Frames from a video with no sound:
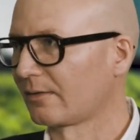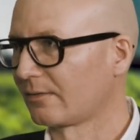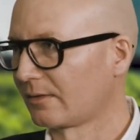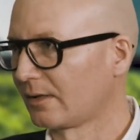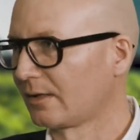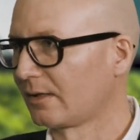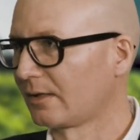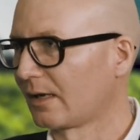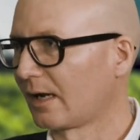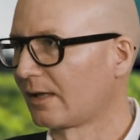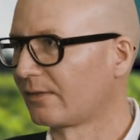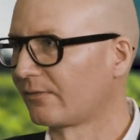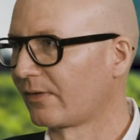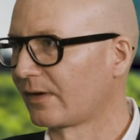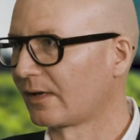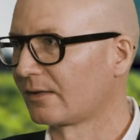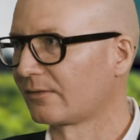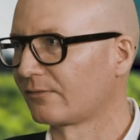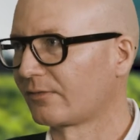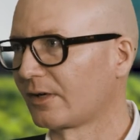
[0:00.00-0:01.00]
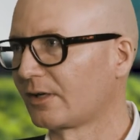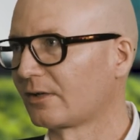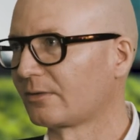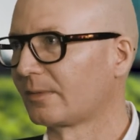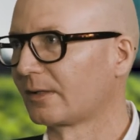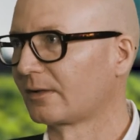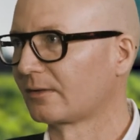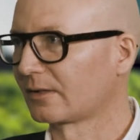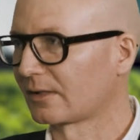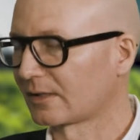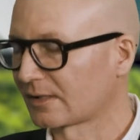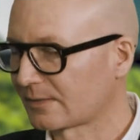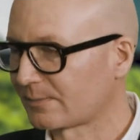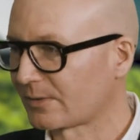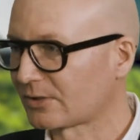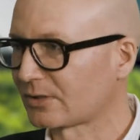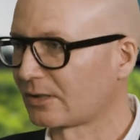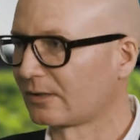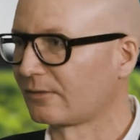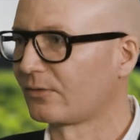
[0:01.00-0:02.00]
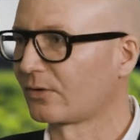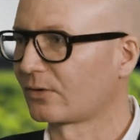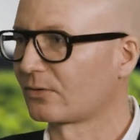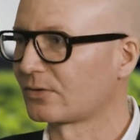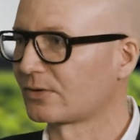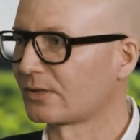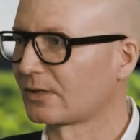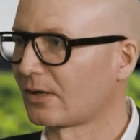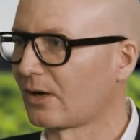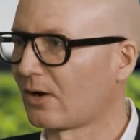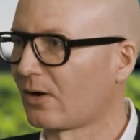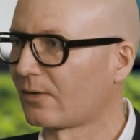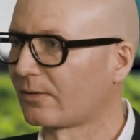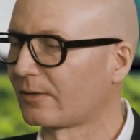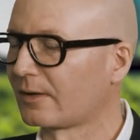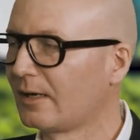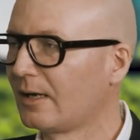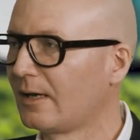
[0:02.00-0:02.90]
the env environment, especially focusing on